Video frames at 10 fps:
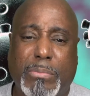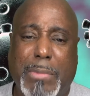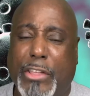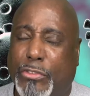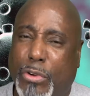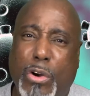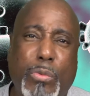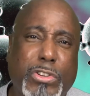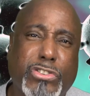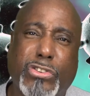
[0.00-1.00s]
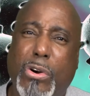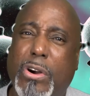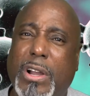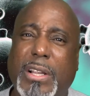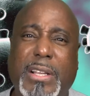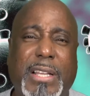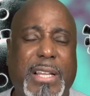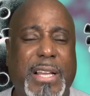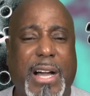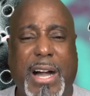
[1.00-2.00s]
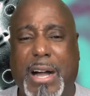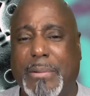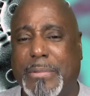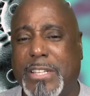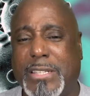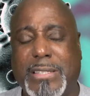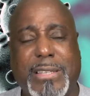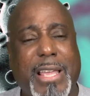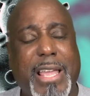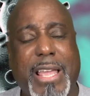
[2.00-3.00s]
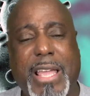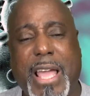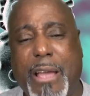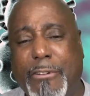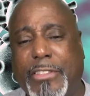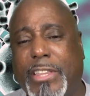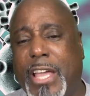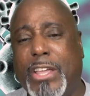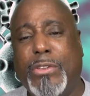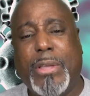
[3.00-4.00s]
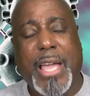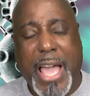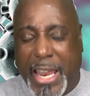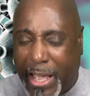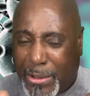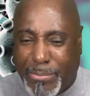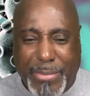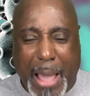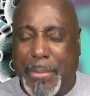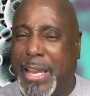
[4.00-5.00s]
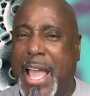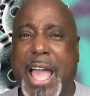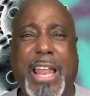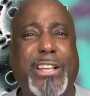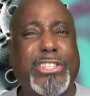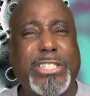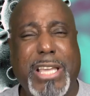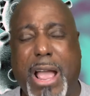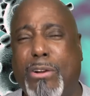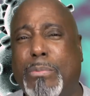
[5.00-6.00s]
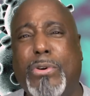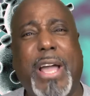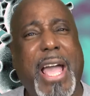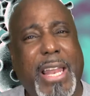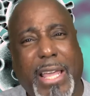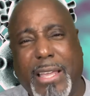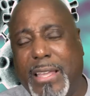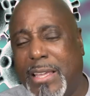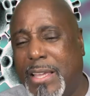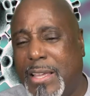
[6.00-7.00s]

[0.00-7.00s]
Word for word: my throat was sore, um, just everything, headache. I mean, I had a terrible headache.